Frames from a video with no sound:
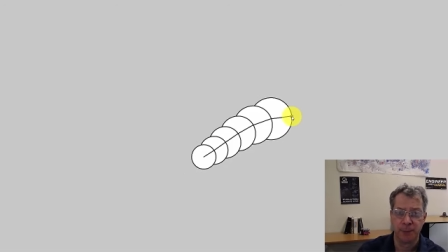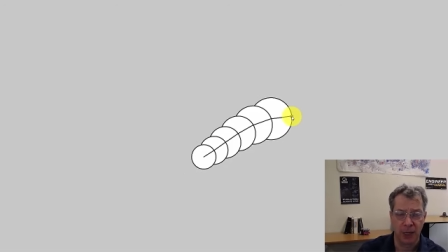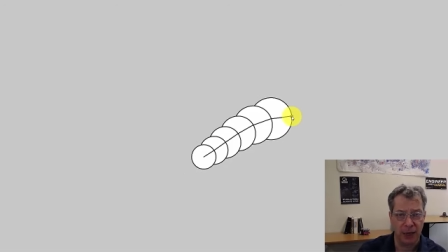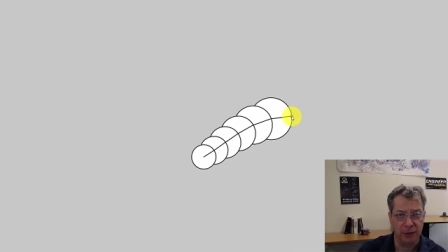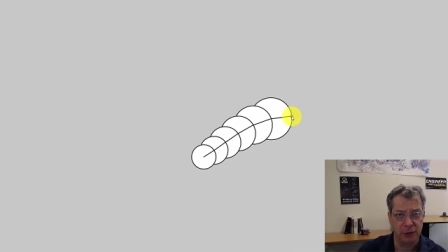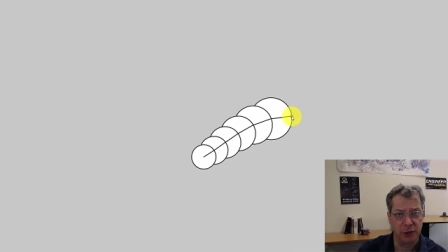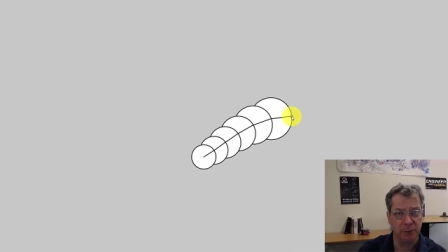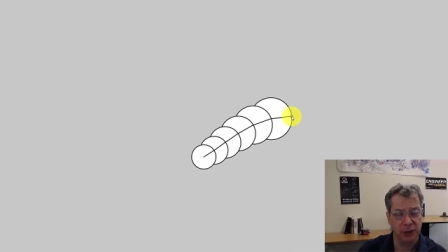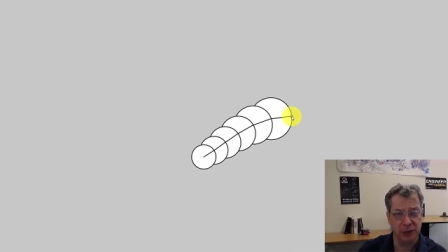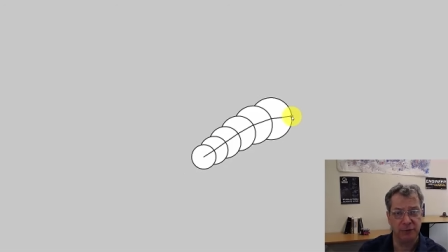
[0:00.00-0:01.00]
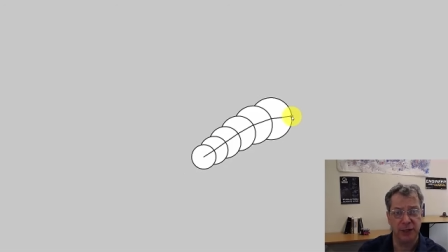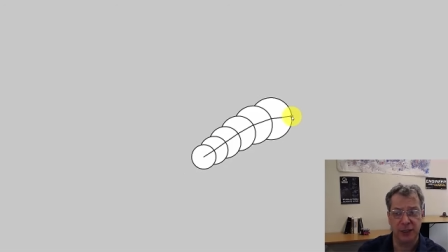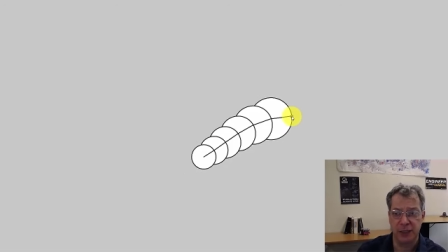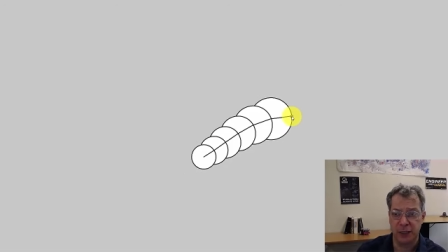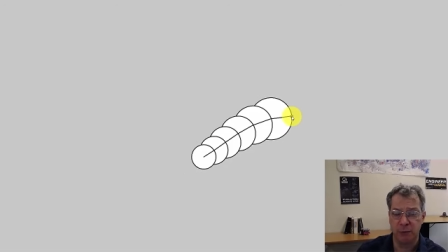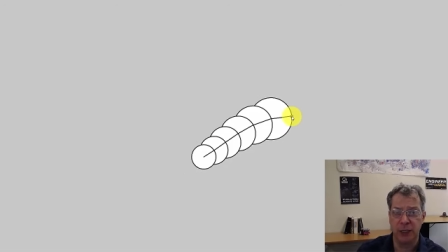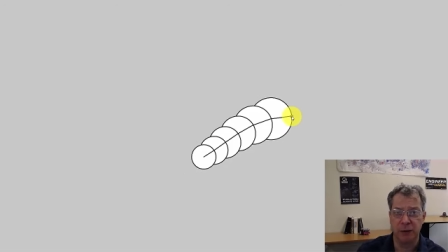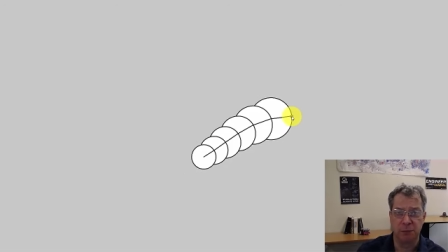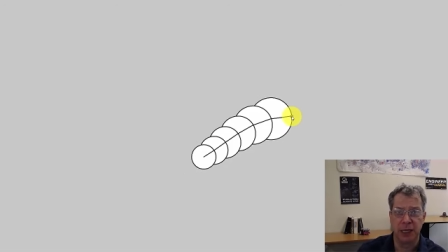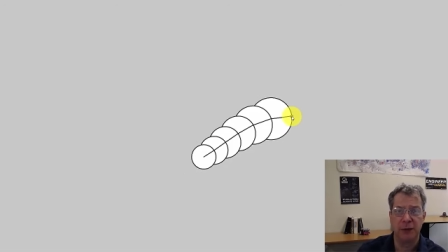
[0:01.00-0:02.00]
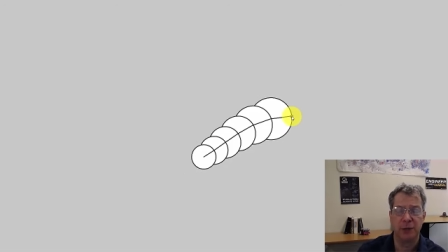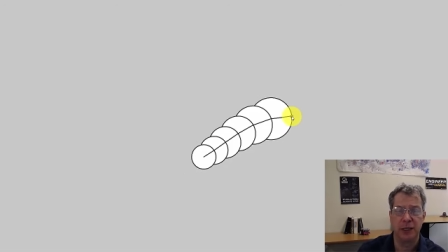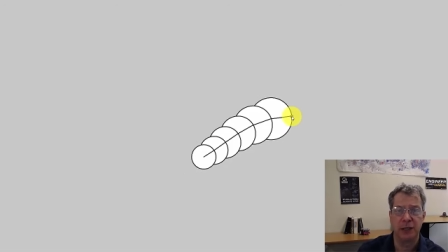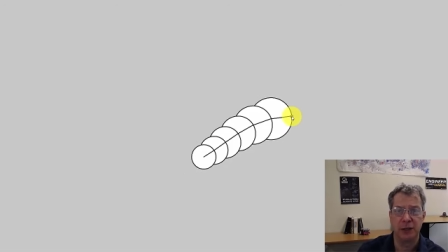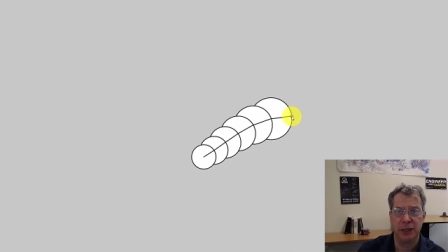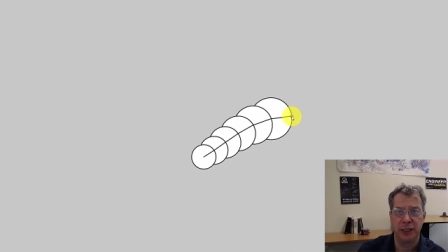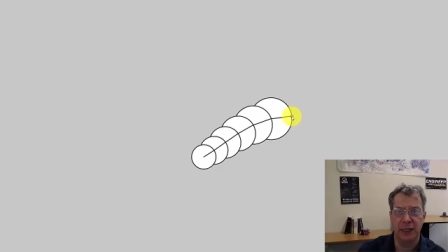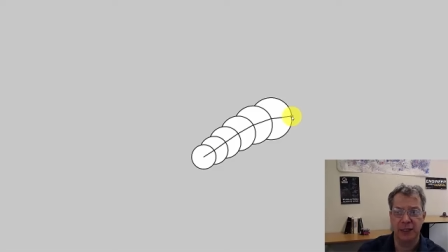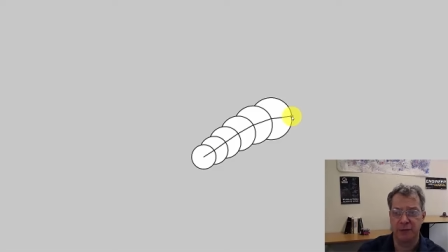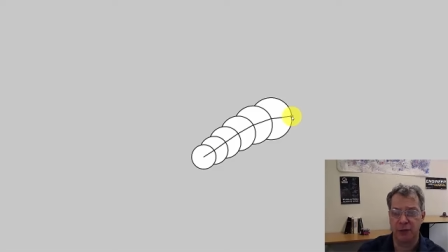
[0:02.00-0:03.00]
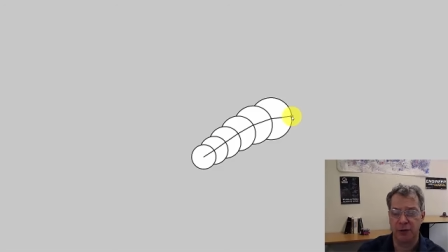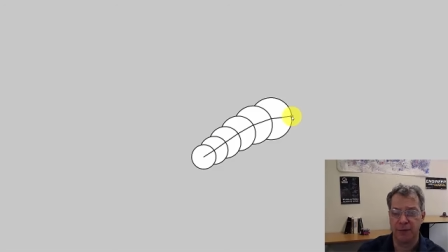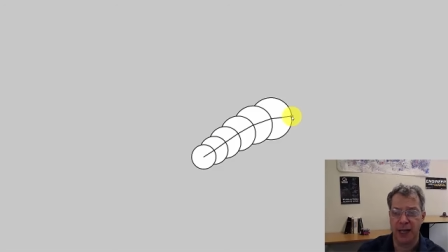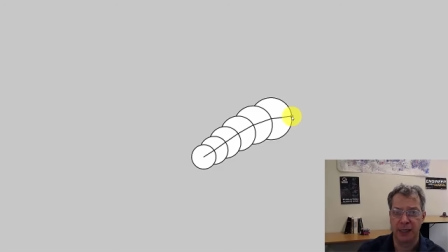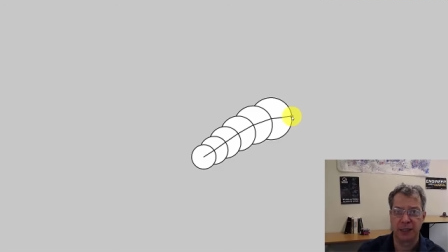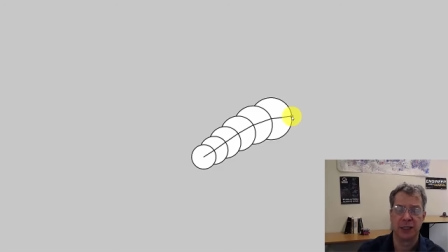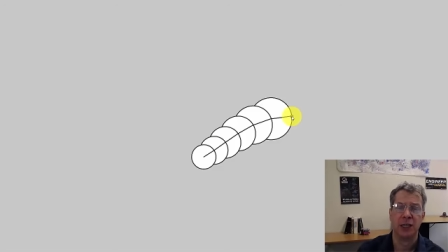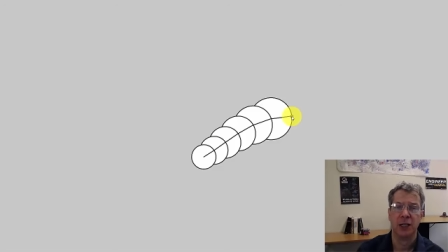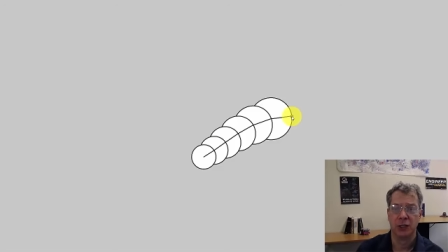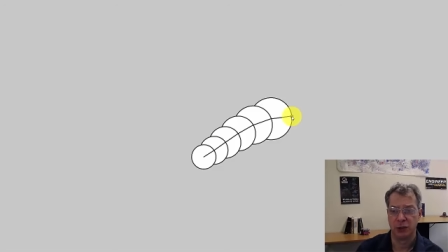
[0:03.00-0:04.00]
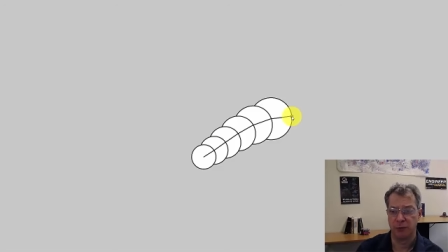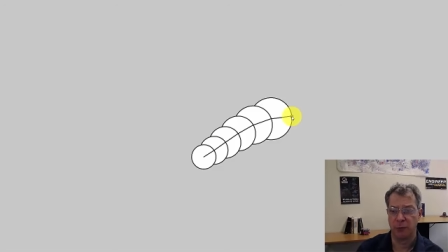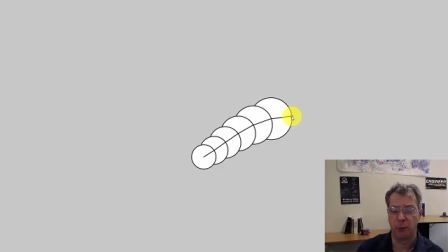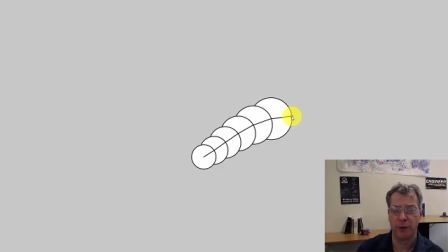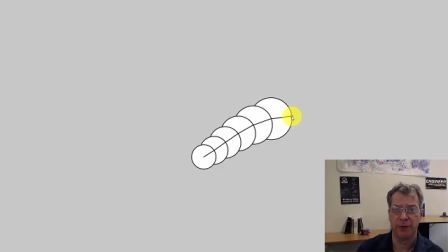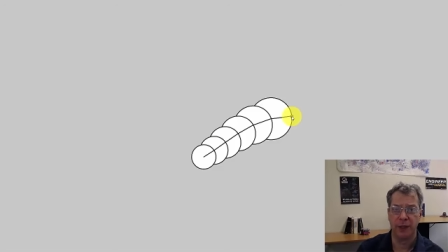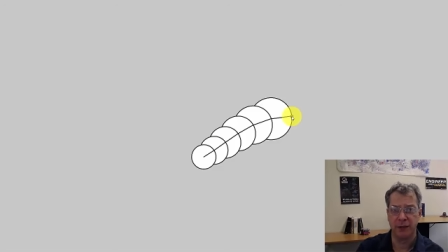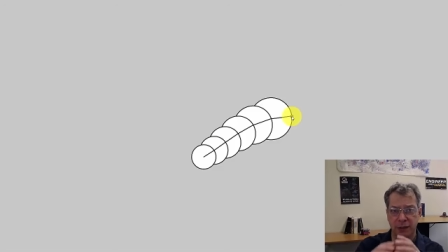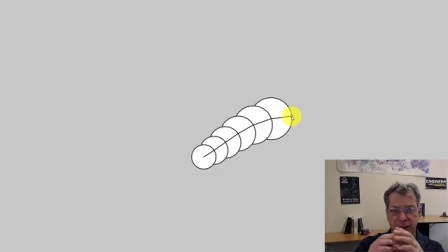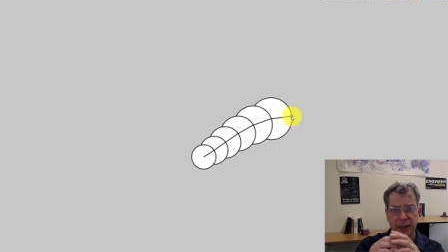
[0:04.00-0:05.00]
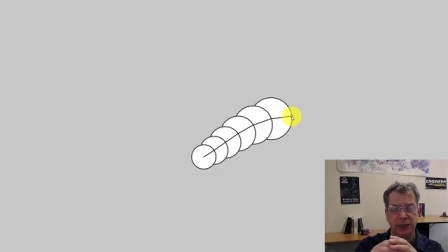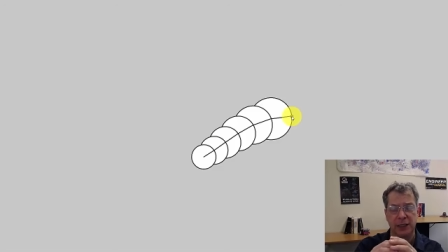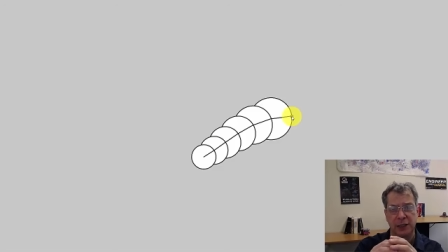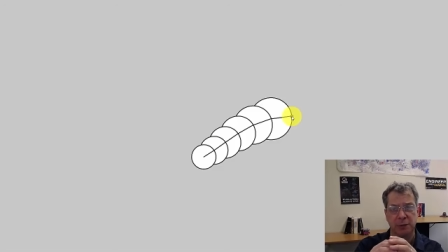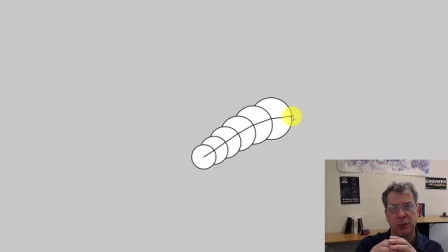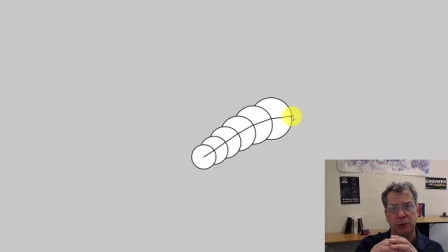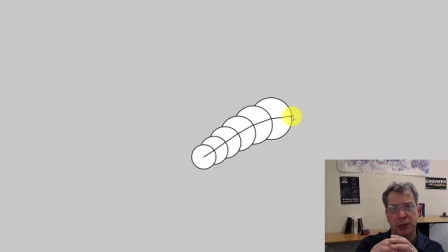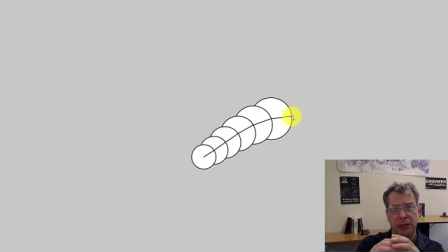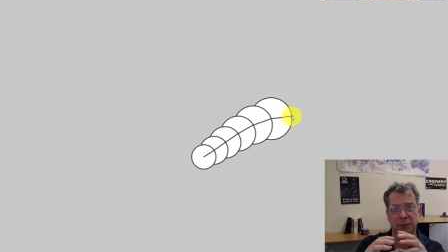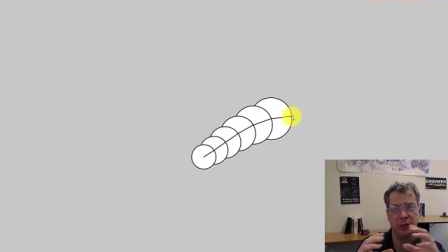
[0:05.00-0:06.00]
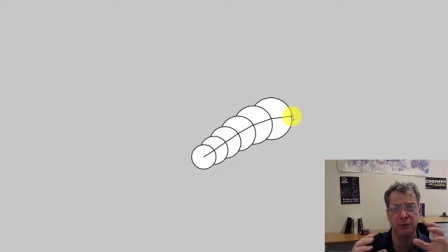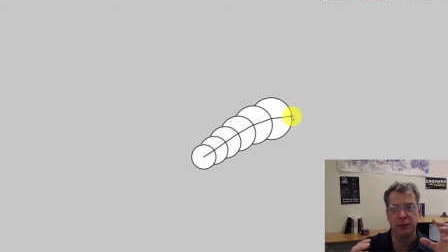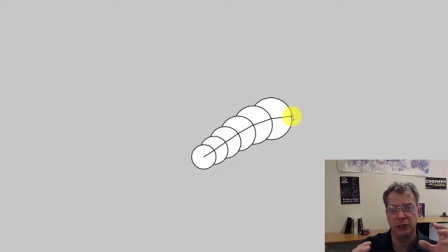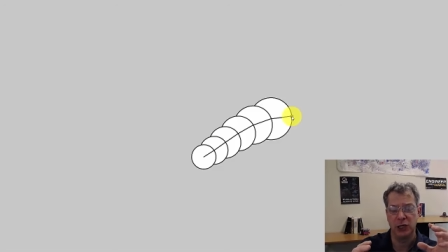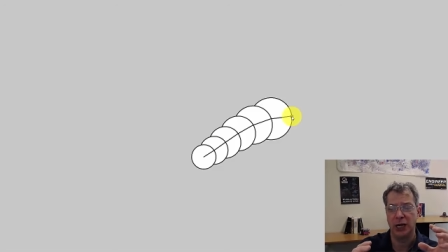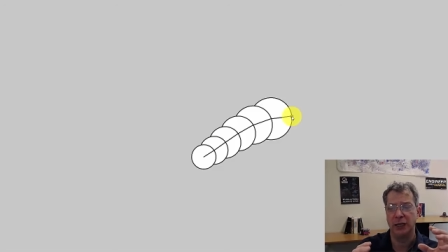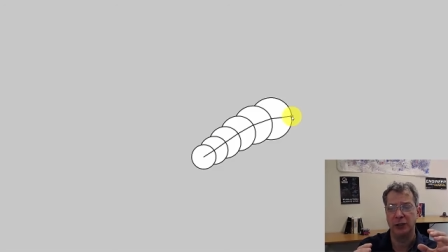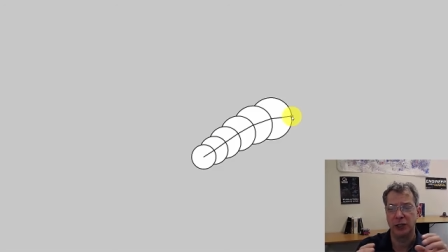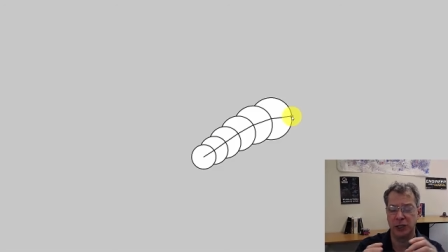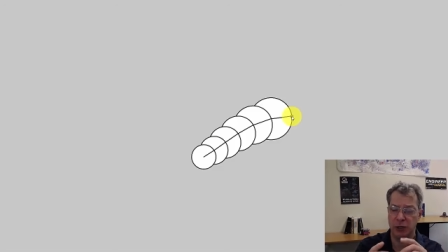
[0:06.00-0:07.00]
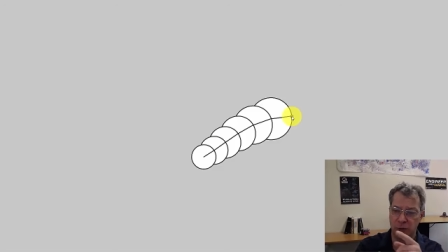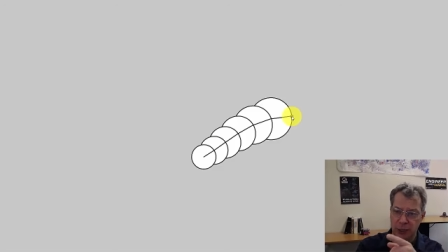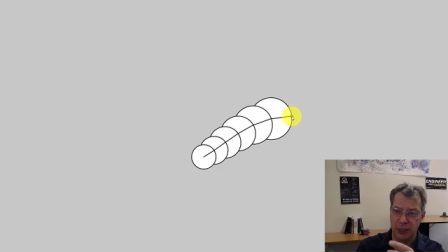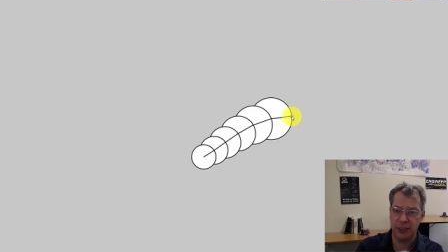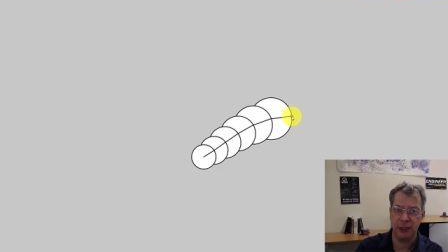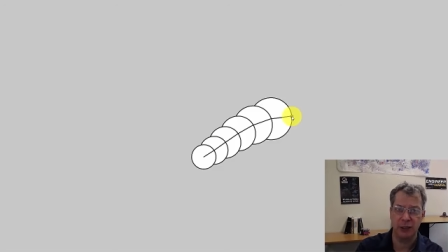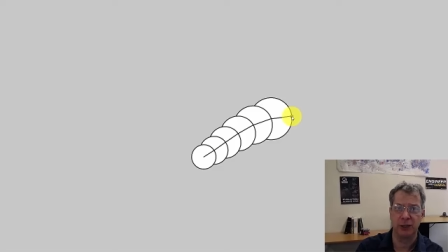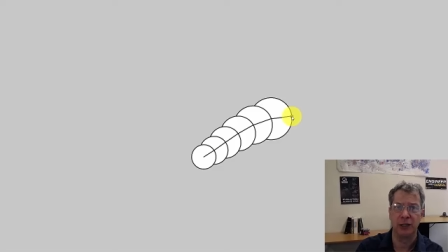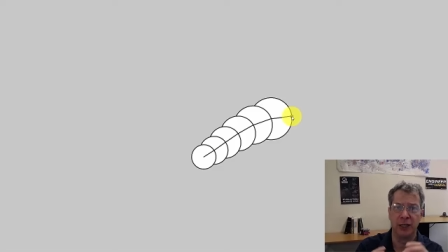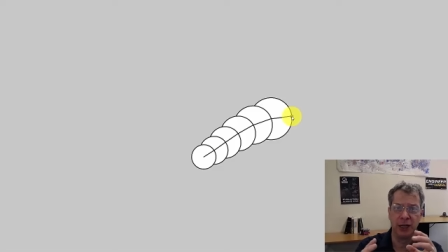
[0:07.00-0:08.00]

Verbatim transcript: And there's a bunch of things that we can play with here to get different effects. So for one thing, the distance between them can be changed. So here,